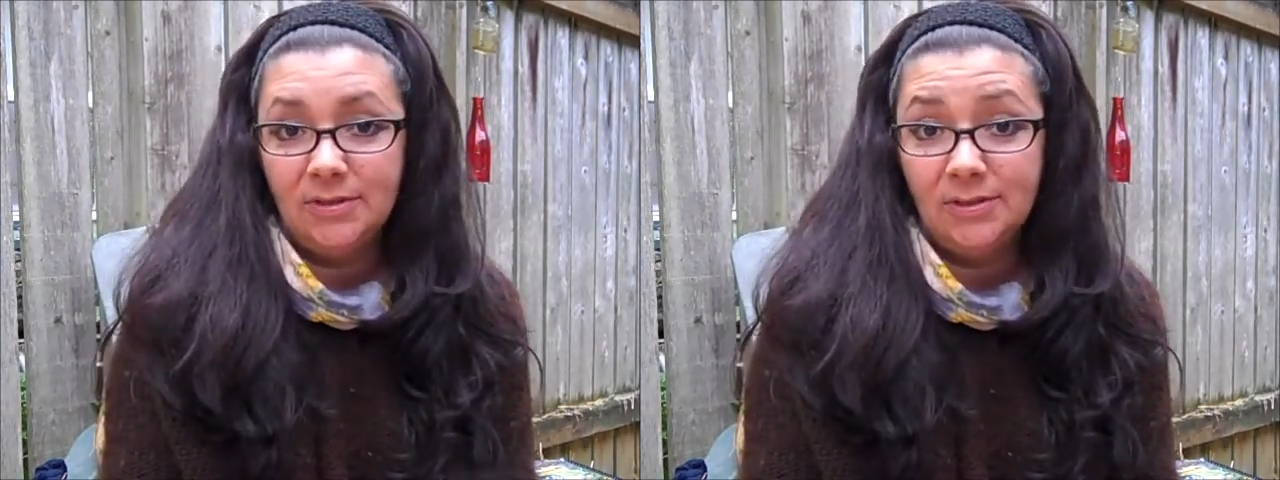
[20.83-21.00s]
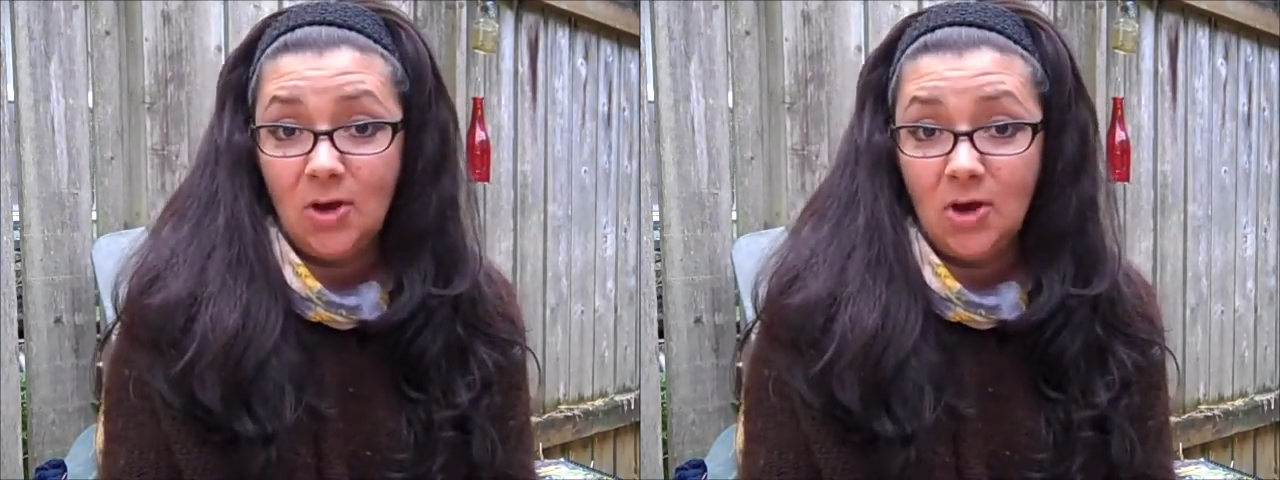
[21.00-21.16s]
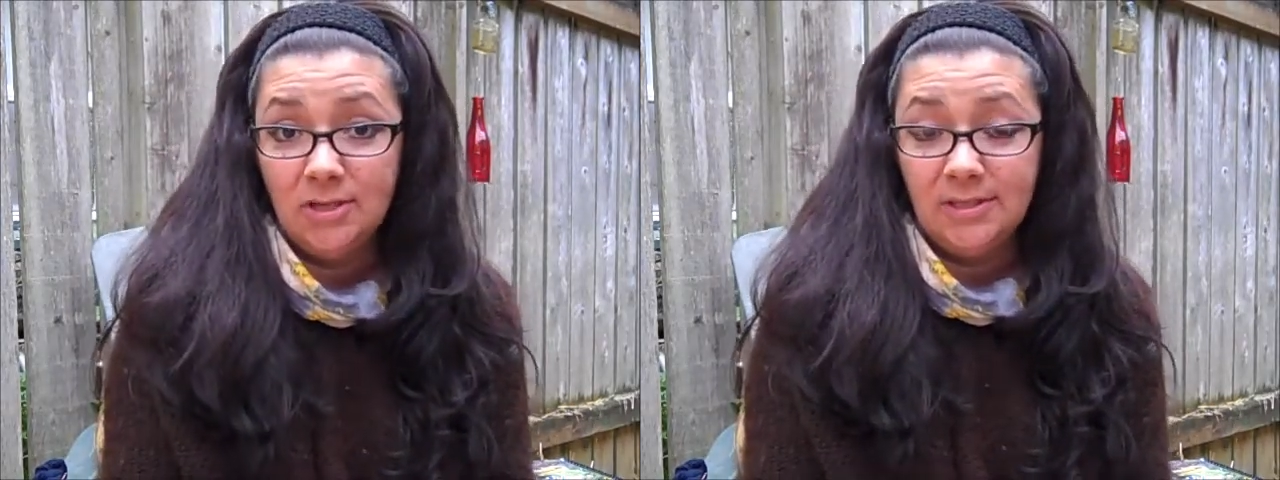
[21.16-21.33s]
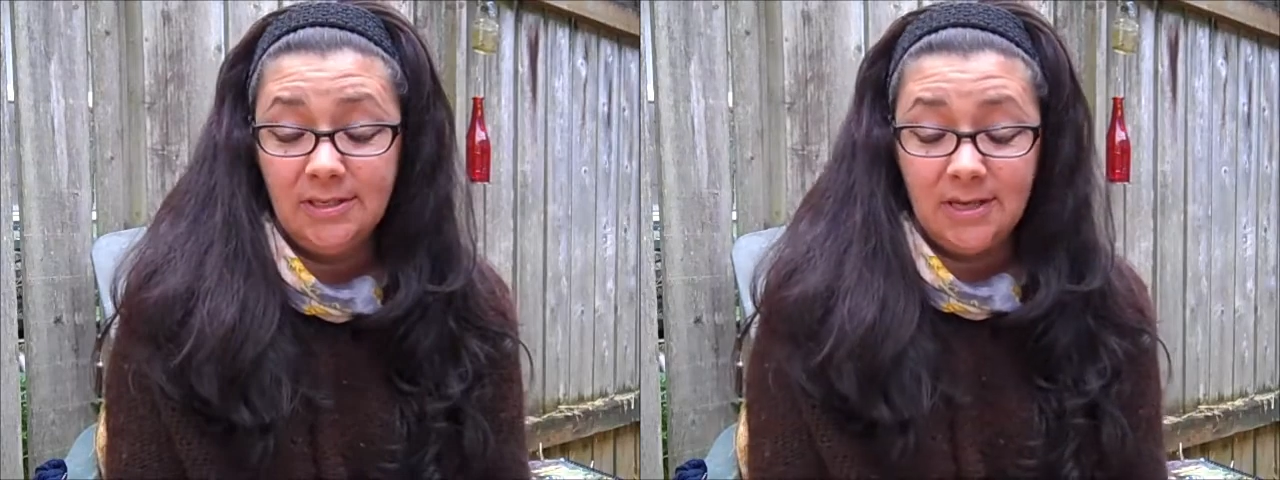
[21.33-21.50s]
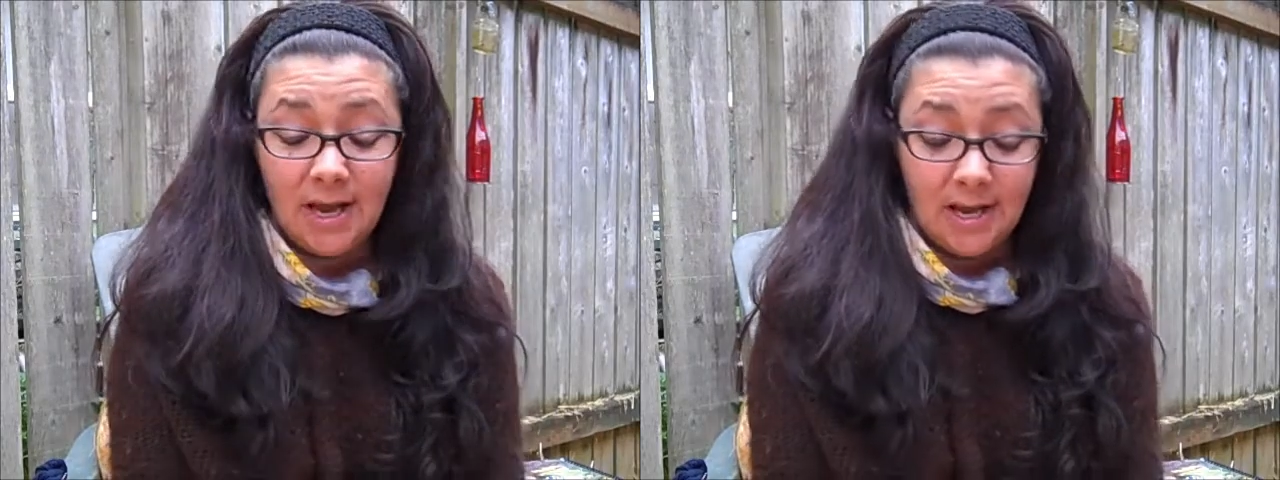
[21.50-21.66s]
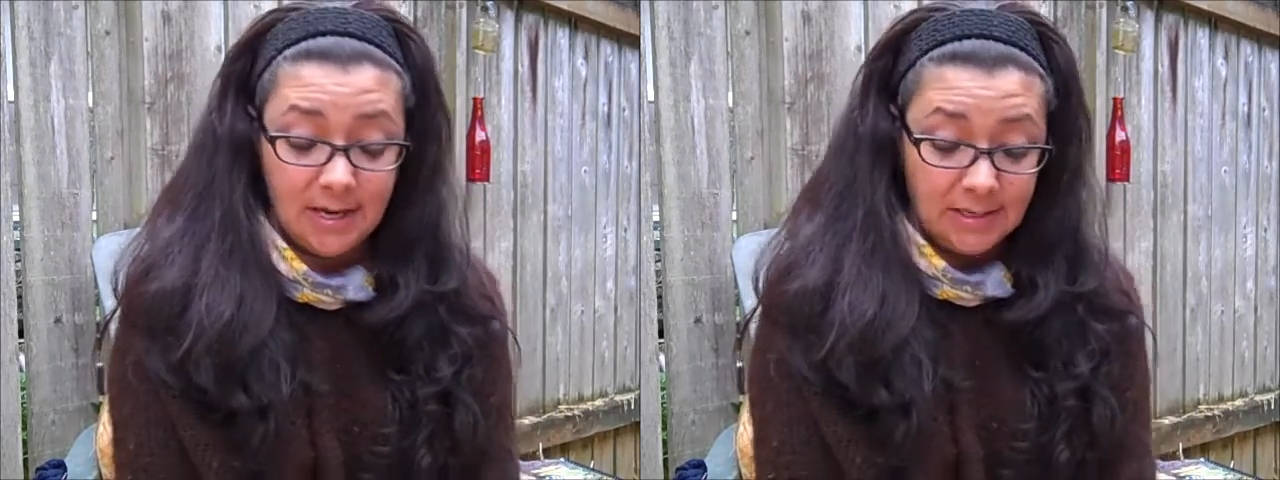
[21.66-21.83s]
song
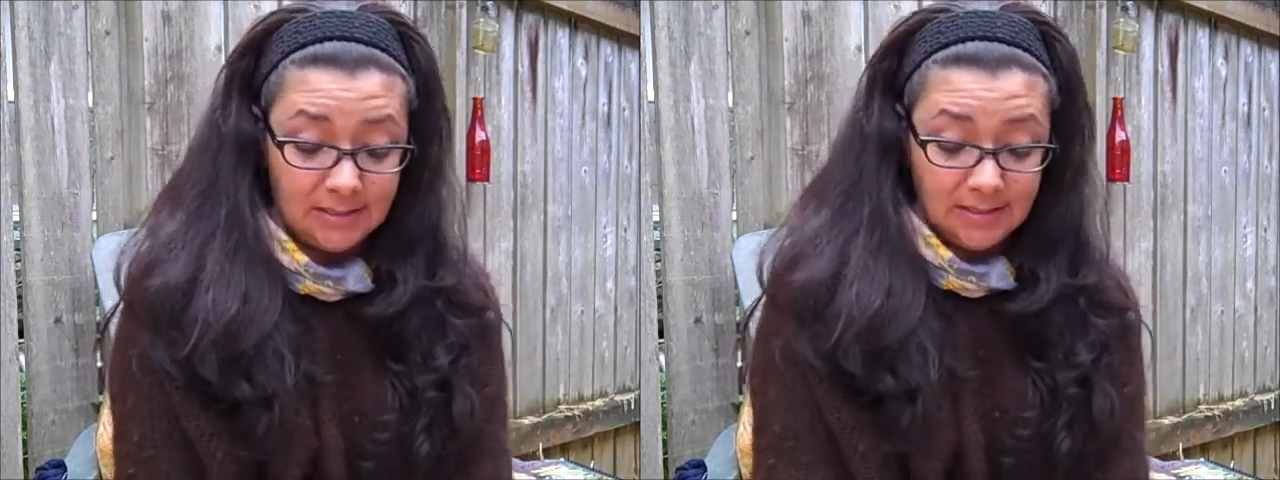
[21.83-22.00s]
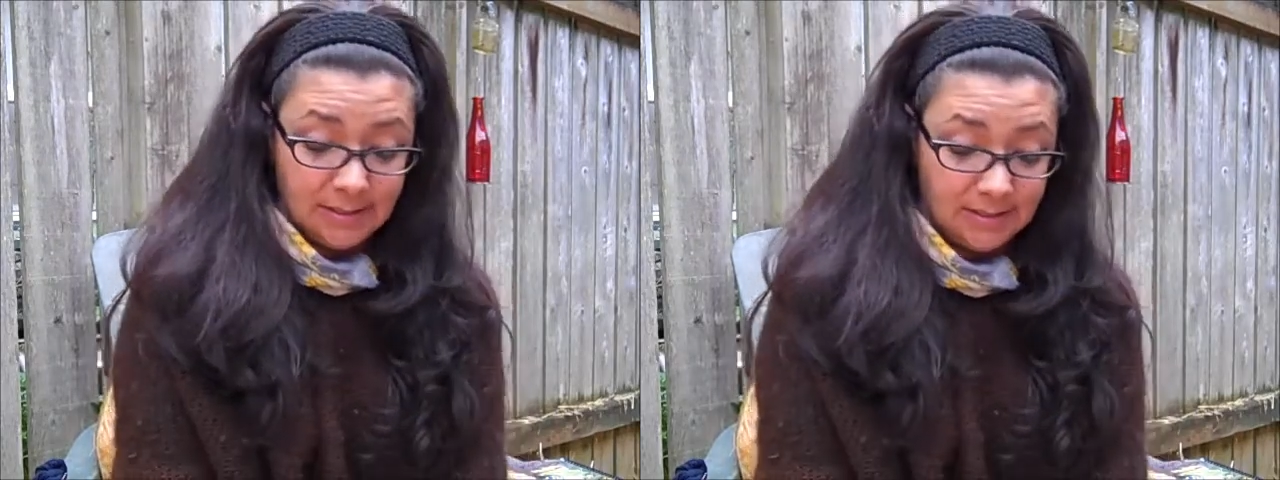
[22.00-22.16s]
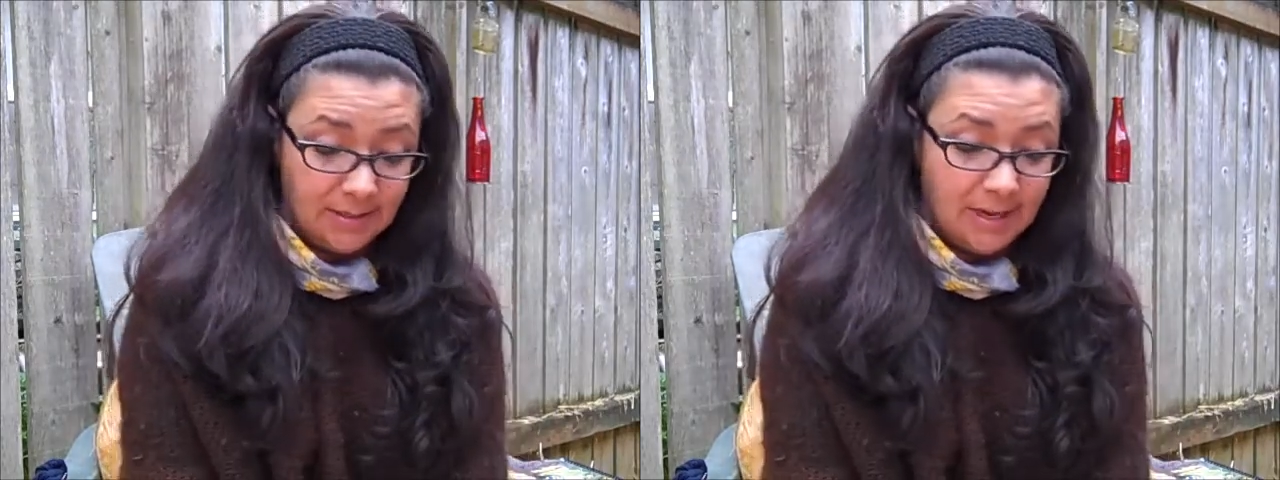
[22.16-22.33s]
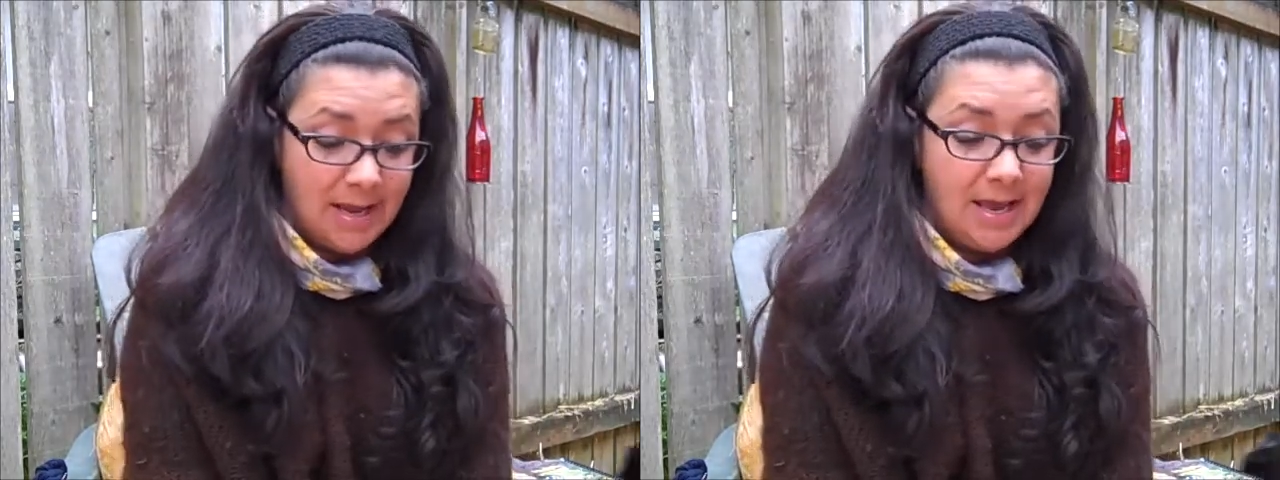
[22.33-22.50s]
tonight.